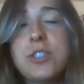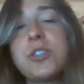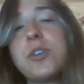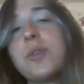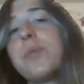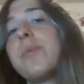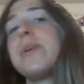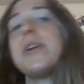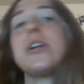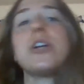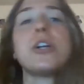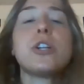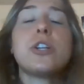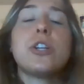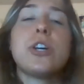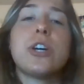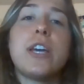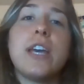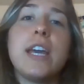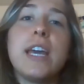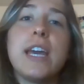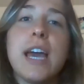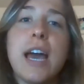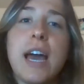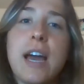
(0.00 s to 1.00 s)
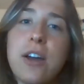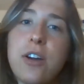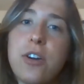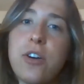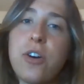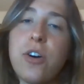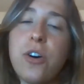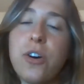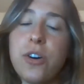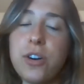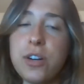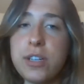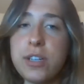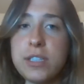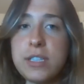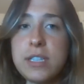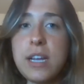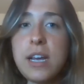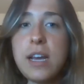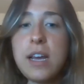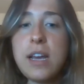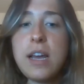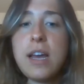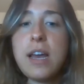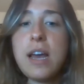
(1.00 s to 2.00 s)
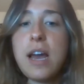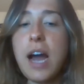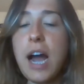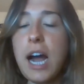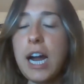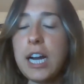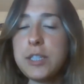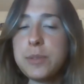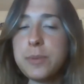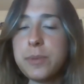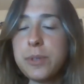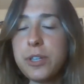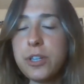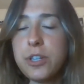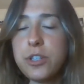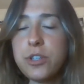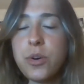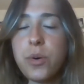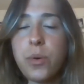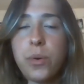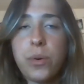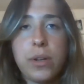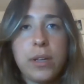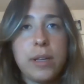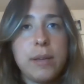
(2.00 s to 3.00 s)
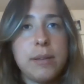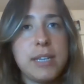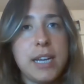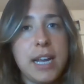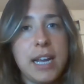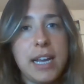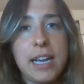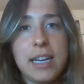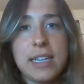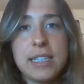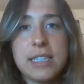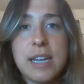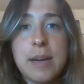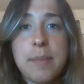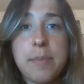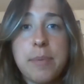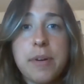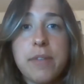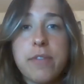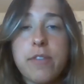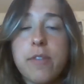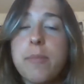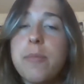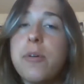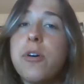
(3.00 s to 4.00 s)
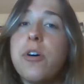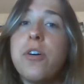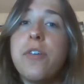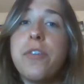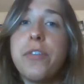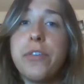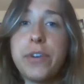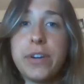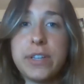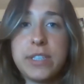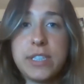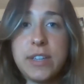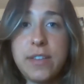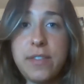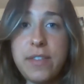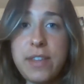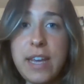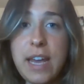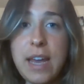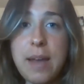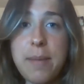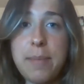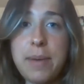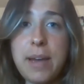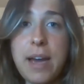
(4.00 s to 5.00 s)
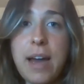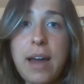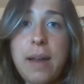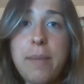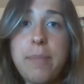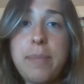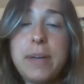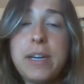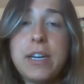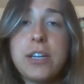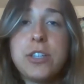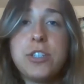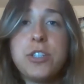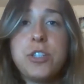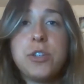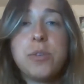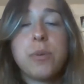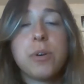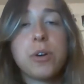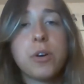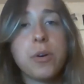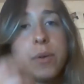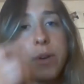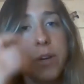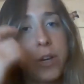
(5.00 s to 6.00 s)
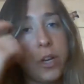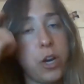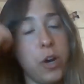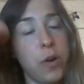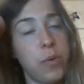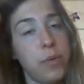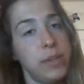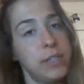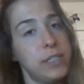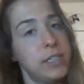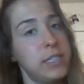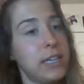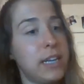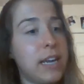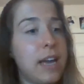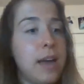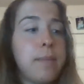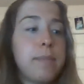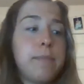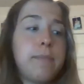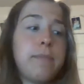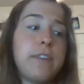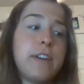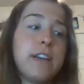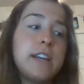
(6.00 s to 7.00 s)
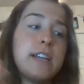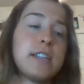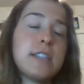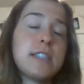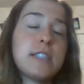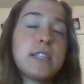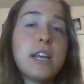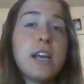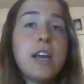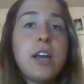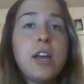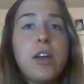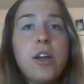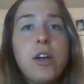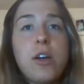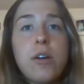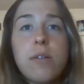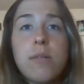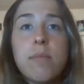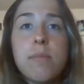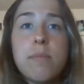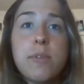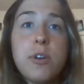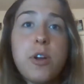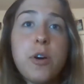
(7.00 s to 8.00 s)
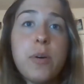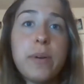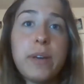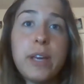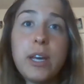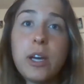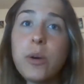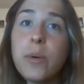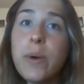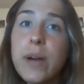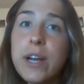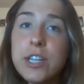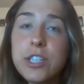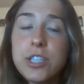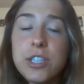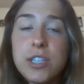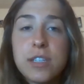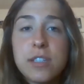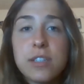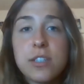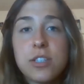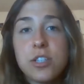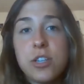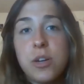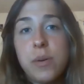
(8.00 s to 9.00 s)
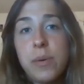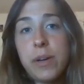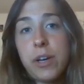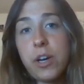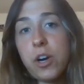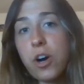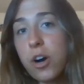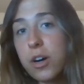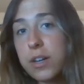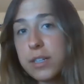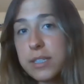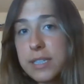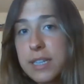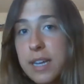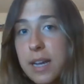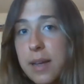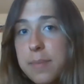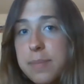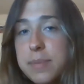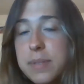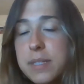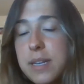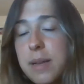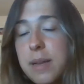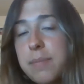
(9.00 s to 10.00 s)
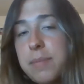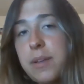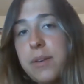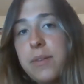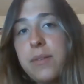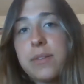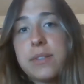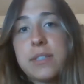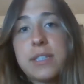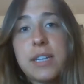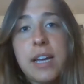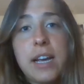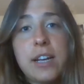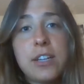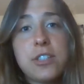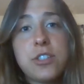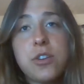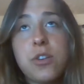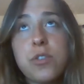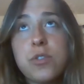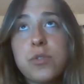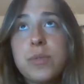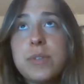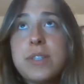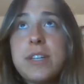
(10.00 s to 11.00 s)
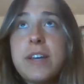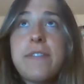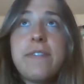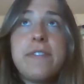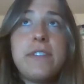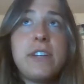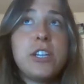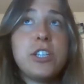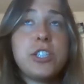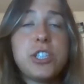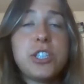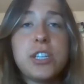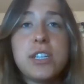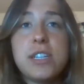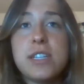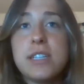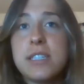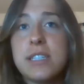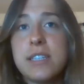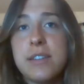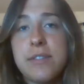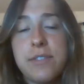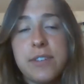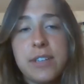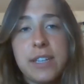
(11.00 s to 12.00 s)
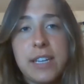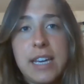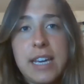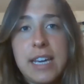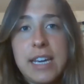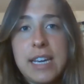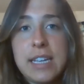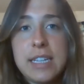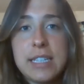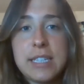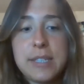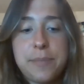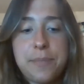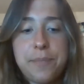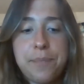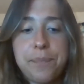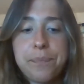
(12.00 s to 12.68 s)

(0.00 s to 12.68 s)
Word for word: So when you're looking at CARS, I just want you to totally take it separate from all the rest of the MCAT because you are going to go into Chem Phys from knowing equations, knowing concepts, same thing with like social definitions, different keys,